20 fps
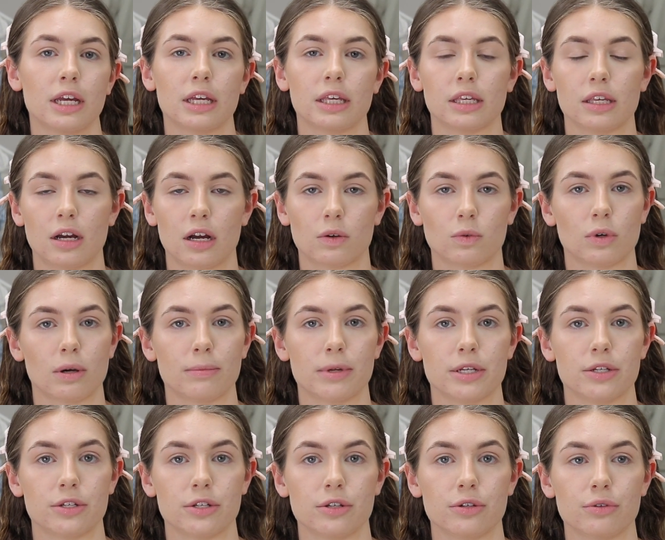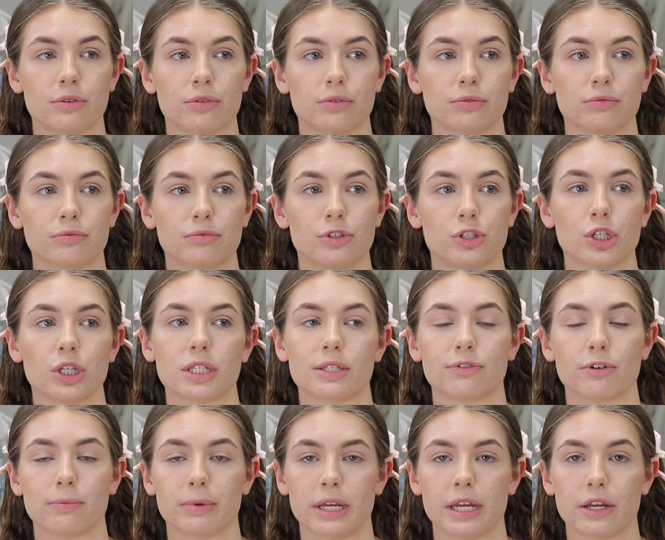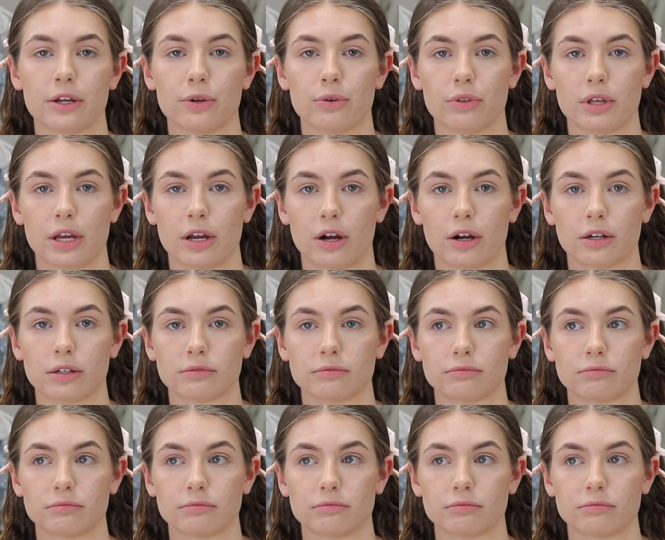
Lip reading: young women do just for being who they are.